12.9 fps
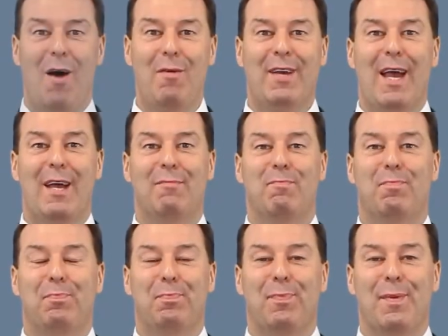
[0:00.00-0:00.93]
Okay,
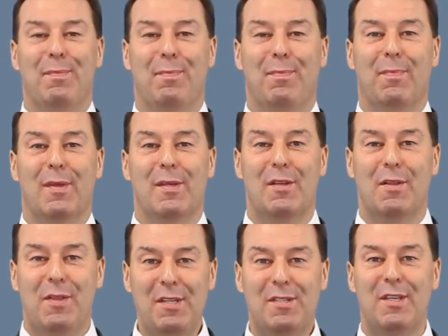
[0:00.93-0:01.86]
so
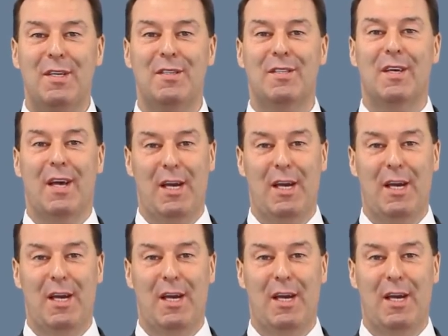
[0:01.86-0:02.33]
this is